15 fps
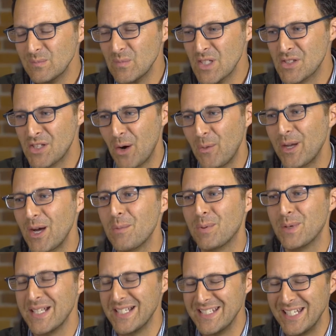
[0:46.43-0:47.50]
so we go
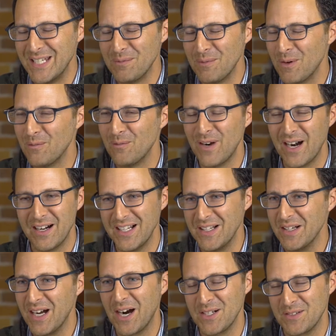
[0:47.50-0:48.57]
pretty deep. We're
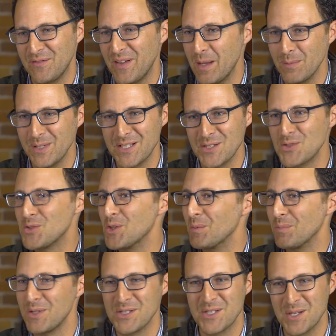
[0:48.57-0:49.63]
very our family is
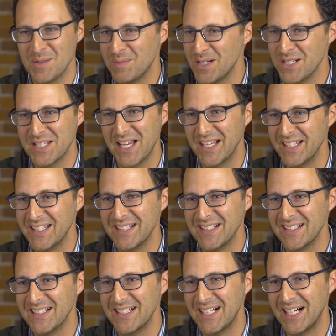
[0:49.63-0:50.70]
super super tight,
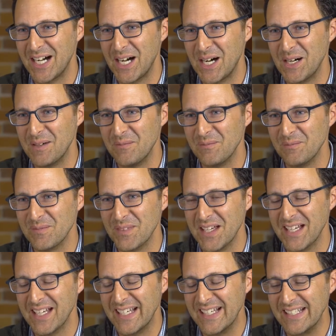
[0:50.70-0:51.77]
um,
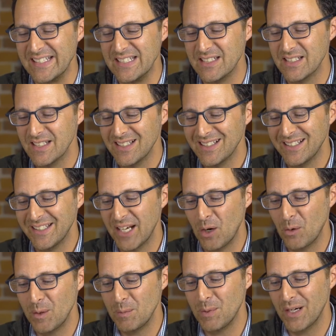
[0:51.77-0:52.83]
and you
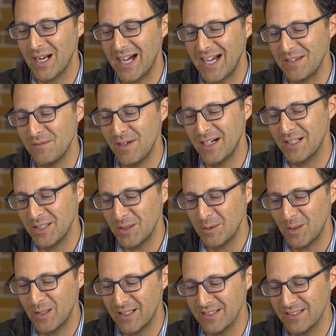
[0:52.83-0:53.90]
know we put a high
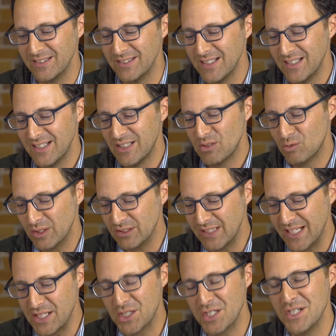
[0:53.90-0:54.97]
value on
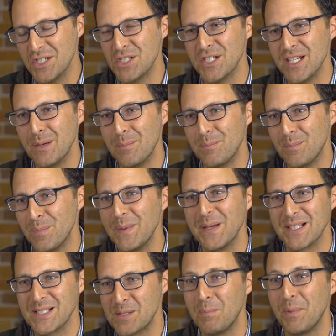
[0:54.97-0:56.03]
relationship
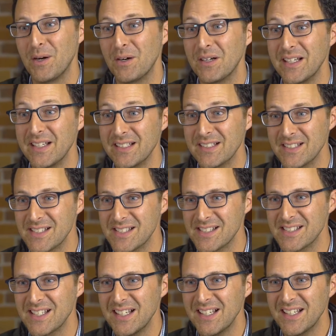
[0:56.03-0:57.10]

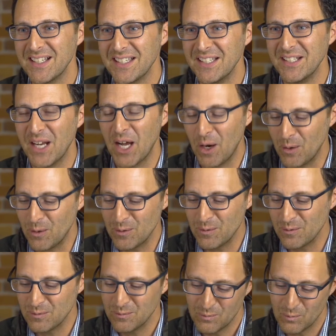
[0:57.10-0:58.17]
experience. Right. You know,
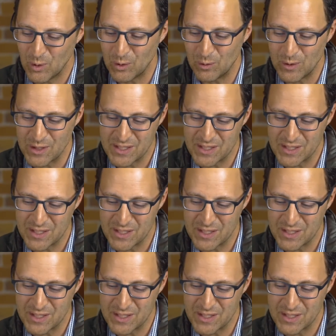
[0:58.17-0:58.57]
we'll we'll